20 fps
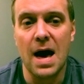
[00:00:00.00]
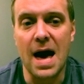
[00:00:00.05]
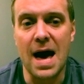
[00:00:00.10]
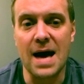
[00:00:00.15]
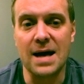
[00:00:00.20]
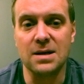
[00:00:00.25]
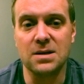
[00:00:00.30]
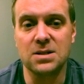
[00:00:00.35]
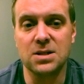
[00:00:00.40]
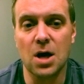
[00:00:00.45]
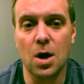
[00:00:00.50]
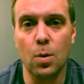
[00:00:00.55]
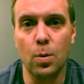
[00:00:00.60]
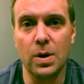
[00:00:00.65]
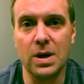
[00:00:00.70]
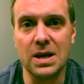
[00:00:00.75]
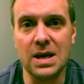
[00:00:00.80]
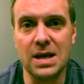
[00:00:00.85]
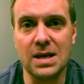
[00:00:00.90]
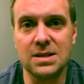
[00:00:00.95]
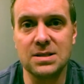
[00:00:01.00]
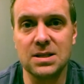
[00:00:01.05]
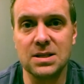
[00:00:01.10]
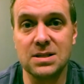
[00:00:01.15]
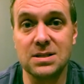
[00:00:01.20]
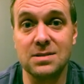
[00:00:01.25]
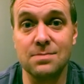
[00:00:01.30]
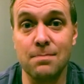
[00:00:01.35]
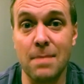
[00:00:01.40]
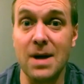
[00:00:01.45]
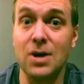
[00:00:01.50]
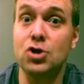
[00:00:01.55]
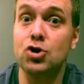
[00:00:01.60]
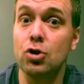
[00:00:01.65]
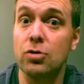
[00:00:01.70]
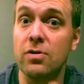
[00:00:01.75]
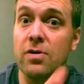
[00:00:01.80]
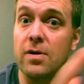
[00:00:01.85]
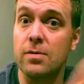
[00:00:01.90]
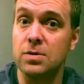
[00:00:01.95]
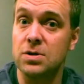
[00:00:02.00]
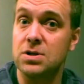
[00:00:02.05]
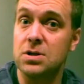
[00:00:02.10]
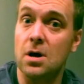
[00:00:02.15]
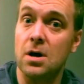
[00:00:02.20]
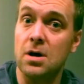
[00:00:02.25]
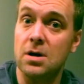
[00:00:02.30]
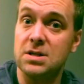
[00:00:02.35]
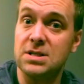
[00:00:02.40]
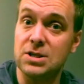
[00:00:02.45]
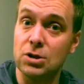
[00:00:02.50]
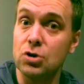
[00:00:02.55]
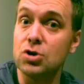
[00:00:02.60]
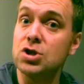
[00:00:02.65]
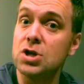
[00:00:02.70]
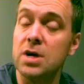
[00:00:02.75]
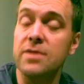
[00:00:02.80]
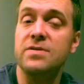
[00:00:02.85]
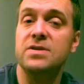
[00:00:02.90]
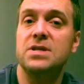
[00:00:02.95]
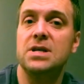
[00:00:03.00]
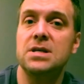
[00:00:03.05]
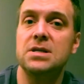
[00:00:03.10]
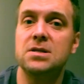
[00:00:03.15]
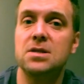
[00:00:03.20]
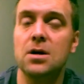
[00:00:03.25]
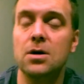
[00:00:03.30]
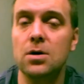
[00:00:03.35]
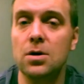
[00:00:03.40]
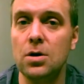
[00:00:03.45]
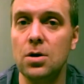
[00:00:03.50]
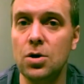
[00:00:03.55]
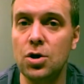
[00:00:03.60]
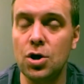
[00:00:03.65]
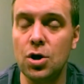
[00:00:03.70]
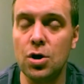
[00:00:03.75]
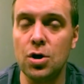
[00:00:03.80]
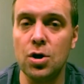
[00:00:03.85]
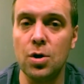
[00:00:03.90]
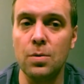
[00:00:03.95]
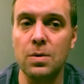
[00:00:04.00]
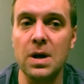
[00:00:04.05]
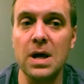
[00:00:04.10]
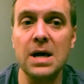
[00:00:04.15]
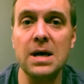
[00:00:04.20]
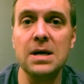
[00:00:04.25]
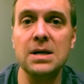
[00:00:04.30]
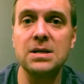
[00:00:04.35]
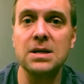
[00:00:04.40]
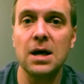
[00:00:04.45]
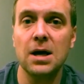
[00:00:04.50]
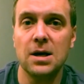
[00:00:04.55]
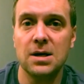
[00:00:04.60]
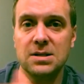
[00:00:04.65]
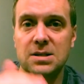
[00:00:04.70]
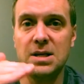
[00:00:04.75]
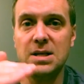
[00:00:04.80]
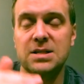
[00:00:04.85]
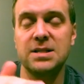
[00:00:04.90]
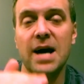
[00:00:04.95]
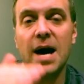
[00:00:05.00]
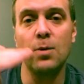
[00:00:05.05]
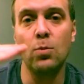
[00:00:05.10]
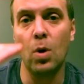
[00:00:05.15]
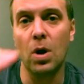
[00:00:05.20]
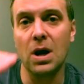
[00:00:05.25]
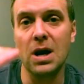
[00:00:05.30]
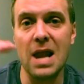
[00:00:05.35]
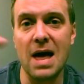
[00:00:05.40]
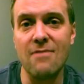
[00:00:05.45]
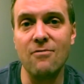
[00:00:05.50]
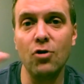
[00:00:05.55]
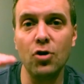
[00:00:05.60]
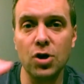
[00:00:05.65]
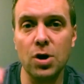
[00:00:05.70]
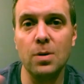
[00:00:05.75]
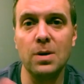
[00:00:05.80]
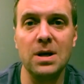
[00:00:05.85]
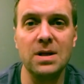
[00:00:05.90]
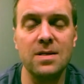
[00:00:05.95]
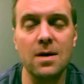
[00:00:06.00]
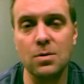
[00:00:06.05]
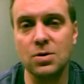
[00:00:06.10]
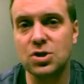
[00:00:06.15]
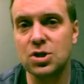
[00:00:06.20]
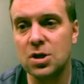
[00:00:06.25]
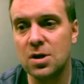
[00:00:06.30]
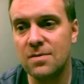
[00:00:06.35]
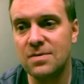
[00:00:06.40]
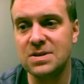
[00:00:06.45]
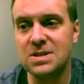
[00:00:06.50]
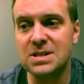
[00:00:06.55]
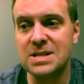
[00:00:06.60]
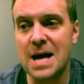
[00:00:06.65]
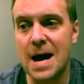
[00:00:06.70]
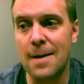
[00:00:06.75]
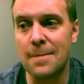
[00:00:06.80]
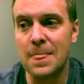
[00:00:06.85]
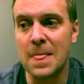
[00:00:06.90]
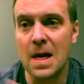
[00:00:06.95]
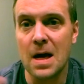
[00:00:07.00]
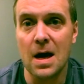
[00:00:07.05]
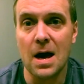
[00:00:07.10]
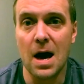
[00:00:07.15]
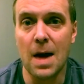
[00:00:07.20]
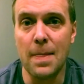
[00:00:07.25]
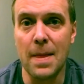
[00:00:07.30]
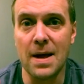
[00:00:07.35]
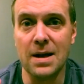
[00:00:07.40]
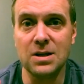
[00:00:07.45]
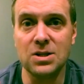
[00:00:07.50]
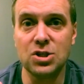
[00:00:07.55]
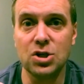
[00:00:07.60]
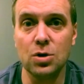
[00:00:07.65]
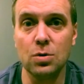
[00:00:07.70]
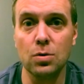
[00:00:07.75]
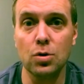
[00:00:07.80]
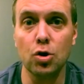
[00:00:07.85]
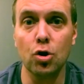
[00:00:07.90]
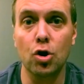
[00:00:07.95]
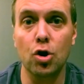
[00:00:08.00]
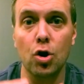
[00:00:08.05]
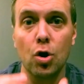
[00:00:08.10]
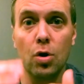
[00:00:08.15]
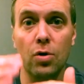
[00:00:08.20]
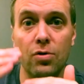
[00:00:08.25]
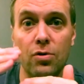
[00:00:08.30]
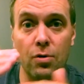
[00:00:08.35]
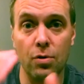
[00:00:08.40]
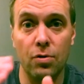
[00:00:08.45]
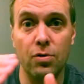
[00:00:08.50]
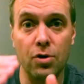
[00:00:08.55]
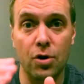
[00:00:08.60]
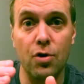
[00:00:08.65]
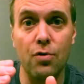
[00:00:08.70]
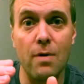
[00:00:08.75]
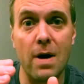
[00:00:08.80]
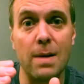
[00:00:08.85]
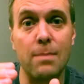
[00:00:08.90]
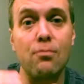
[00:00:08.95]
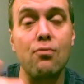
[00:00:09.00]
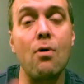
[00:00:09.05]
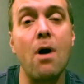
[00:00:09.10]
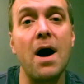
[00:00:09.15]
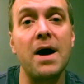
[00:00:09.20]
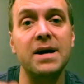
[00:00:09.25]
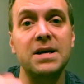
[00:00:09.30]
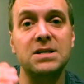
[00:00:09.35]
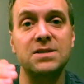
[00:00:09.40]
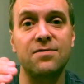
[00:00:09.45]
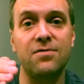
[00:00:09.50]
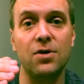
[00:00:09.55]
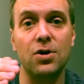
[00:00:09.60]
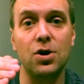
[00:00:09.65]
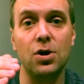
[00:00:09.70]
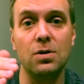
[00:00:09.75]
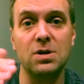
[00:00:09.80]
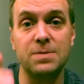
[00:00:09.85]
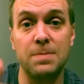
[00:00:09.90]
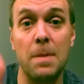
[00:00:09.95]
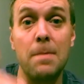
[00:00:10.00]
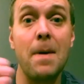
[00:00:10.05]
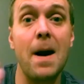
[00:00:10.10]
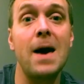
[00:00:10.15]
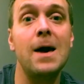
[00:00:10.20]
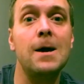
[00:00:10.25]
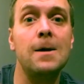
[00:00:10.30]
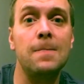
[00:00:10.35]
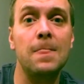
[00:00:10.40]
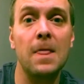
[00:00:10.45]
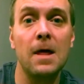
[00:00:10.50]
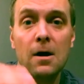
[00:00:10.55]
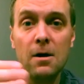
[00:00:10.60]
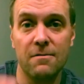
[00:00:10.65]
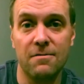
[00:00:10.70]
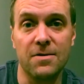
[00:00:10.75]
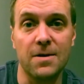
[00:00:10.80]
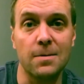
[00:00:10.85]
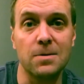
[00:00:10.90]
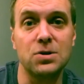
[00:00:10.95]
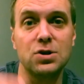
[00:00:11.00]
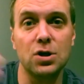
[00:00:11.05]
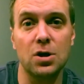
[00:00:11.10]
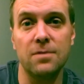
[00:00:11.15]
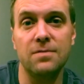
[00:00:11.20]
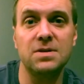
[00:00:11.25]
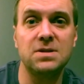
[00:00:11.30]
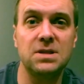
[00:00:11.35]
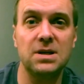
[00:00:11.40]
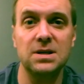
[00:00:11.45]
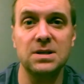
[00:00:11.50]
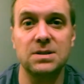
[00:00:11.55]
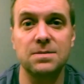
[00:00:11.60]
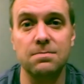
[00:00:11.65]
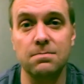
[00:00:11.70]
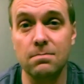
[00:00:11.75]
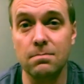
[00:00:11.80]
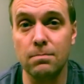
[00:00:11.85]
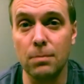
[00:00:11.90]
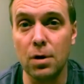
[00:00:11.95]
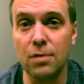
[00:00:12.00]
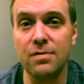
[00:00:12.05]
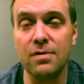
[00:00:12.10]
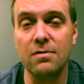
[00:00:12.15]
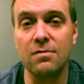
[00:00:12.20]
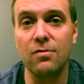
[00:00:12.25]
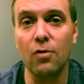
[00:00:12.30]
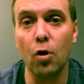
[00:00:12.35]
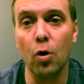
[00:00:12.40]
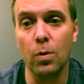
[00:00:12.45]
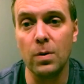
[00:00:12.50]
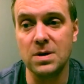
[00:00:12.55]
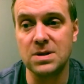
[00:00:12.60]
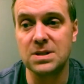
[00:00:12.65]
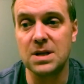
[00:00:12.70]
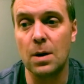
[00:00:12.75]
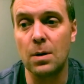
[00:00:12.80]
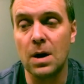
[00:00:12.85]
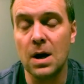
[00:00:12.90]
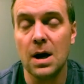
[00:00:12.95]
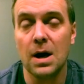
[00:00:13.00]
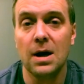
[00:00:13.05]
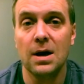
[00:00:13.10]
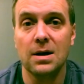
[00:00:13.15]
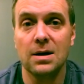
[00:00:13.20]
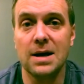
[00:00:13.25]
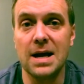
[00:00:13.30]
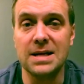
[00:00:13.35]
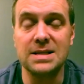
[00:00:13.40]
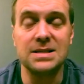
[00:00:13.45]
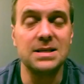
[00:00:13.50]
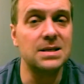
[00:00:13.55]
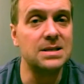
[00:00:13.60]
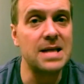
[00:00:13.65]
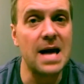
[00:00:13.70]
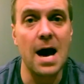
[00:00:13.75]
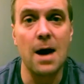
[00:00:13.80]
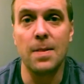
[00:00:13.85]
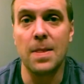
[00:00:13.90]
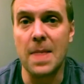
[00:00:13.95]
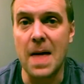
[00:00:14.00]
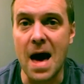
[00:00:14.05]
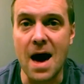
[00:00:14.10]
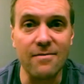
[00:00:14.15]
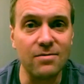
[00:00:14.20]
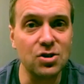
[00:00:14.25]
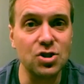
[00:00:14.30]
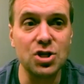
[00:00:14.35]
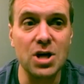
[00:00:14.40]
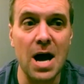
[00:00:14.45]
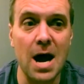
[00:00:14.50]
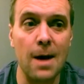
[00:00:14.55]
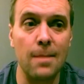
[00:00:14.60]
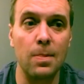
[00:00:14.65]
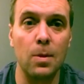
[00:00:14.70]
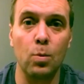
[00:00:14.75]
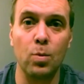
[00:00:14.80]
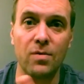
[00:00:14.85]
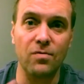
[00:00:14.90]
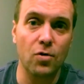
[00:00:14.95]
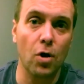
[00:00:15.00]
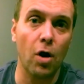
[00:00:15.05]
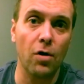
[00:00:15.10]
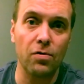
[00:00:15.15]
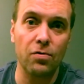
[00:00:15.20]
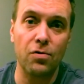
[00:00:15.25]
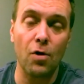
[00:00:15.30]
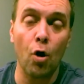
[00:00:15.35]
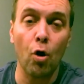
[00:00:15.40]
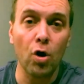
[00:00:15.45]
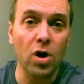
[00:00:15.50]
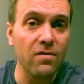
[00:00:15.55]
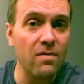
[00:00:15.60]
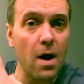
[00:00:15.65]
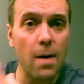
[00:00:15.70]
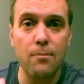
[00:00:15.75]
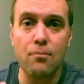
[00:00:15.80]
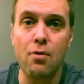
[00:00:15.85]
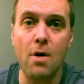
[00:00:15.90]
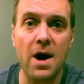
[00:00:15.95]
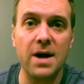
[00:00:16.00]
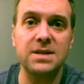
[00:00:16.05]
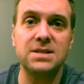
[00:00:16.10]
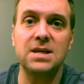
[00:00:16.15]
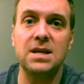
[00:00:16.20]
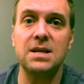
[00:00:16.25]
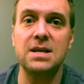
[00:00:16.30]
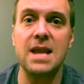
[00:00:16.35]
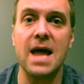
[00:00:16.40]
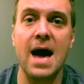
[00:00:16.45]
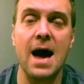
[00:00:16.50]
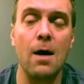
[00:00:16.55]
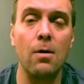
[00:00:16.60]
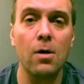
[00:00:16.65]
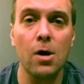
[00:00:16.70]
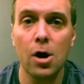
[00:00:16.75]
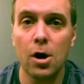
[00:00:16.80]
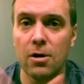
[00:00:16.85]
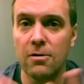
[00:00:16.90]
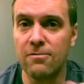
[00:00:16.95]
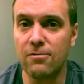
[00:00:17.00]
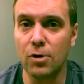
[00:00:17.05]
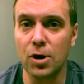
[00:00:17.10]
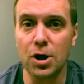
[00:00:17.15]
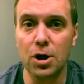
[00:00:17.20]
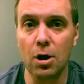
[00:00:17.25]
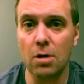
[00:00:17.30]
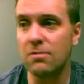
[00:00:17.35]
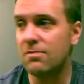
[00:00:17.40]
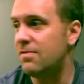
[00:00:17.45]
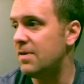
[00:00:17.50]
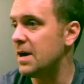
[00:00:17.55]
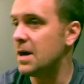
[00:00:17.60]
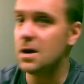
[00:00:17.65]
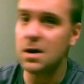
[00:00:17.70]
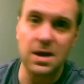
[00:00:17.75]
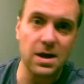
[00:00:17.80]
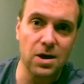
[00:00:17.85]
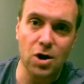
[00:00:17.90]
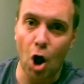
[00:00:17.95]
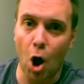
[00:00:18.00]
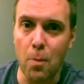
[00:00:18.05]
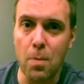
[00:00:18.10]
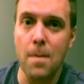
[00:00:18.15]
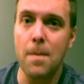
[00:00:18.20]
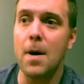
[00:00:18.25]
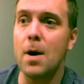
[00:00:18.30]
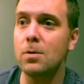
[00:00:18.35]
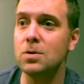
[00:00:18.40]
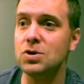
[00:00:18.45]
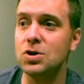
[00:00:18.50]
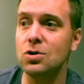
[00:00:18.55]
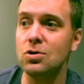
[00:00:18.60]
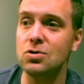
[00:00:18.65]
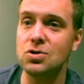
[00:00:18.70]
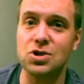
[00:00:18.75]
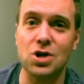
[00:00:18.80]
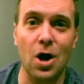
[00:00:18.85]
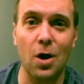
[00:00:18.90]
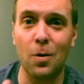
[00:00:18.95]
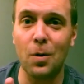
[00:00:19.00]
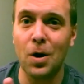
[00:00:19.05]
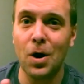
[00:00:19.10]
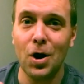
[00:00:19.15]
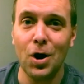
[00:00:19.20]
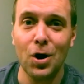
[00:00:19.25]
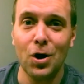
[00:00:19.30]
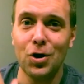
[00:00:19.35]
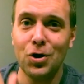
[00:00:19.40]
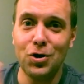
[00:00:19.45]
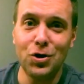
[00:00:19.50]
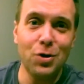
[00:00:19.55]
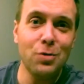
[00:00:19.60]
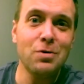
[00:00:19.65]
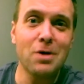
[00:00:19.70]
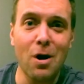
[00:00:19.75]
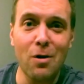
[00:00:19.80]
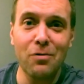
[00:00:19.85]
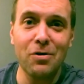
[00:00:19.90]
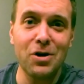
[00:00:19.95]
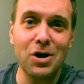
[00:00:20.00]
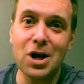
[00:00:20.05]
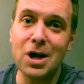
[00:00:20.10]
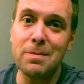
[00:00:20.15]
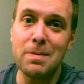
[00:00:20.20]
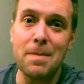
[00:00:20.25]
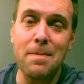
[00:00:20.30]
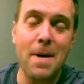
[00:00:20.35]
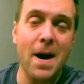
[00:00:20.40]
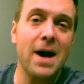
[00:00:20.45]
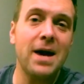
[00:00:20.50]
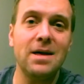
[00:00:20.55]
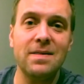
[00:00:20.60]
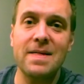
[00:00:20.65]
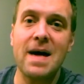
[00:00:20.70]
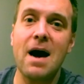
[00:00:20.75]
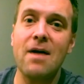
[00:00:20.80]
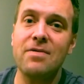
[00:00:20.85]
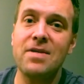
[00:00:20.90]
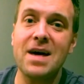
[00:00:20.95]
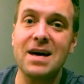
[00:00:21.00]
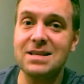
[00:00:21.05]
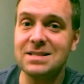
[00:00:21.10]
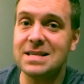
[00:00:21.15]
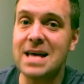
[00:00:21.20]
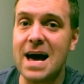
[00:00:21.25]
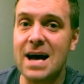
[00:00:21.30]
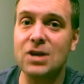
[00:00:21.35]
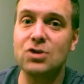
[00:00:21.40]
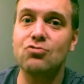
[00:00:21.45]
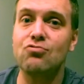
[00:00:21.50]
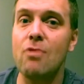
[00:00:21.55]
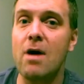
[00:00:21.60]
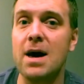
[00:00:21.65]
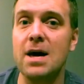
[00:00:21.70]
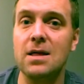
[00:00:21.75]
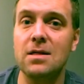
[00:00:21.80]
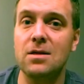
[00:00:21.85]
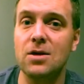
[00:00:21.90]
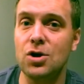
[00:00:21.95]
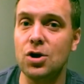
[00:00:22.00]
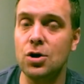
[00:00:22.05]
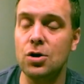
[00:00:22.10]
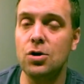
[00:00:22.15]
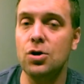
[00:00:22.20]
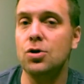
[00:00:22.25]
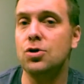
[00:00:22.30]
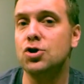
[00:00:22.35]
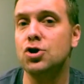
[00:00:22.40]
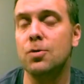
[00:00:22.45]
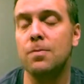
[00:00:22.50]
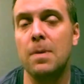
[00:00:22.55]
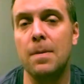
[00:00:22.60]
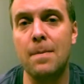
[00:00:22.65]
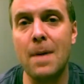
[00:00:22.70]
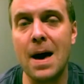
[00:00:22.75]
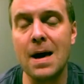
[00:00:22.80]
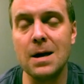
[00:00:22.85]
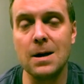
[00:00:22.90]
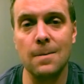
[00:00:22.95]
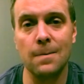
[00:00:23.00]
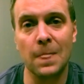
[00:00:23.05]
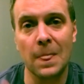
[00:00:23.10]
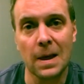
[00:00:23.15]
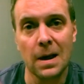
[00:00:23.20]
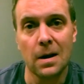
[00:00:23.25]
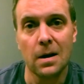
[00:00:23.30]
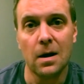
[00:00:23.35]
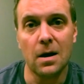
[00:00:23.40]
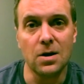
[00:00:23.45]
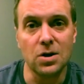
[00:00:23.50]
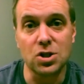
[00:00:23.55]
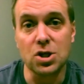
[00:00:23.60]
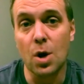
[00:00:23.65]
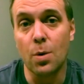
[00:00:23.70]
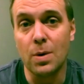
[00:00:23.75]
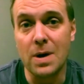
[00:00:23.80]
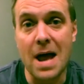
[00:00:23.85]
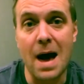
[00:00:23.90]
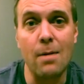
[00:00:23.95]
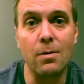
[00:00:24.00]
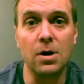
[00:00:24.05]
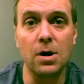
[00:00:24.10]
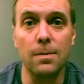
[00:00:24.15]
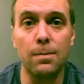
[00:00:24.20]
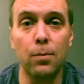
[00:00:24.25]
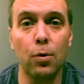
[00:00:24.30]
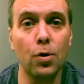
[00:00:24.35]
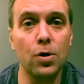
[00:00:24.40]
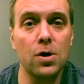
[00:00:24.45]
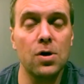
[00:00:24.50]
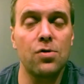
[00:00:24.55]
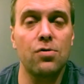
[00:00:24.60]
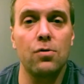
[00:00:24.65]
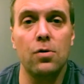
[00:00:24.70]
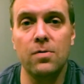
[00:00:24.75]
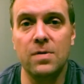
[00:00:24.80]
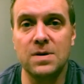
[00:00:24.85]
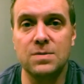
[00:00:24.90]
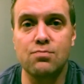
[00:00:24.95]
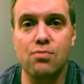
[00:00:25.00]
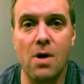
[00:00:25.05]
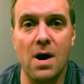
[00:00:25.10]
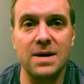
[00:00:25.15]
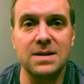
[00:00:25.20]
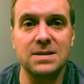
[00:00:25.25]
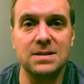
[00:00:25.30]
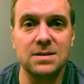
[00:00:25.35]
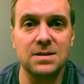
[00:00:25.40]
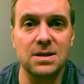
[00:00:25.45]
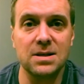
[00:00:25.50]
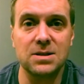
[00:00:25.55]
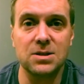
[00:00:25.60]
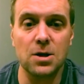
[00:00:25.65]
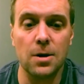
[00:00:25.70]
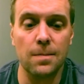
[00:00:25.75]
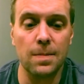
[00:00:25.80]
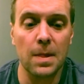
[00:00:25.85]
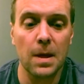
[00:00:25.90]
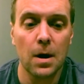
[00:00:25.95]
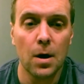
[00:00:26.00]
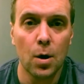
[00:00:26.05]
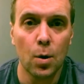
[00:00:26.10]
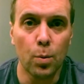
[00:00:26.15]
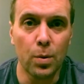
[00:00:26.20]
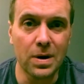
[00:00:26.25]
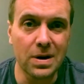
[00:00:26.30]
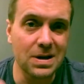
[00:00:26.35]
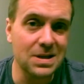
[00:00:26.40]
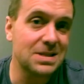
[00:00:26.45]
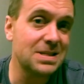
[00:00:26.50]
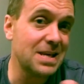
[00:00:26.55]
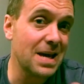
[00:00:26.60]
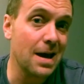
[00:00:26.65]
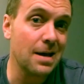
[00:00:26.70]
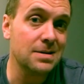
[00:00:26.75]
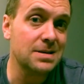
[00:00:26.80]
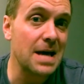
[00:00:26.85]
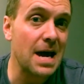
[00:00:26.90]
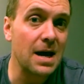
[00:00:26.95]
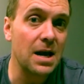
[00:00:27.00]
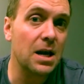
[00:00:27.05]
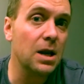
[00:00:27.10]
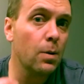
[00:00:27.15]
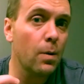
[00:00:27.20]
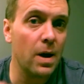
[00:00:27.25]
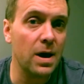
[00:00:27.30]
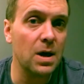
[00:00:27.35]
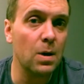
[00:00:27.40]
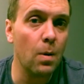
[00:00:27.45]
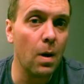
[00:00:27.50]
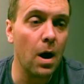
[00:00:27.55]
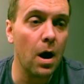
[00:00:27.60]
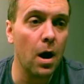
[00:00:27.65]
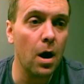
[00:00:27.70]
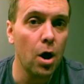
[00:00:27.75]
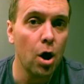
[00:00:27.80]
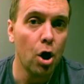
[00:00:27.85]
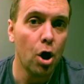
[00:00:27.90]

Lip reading: And so we need to make sure that those are still services that you need, to decide what level you need those services at, and then to look at the correct price for you to be paying for those services moving forward. So let's sit down and have a chat. We've got all of our pricing now fully configured in GoProposal, so you know that you're going to be paying now the exact rate that you should be paying. And so we're now going to put you through this pricing system. We're going to see exactly where you are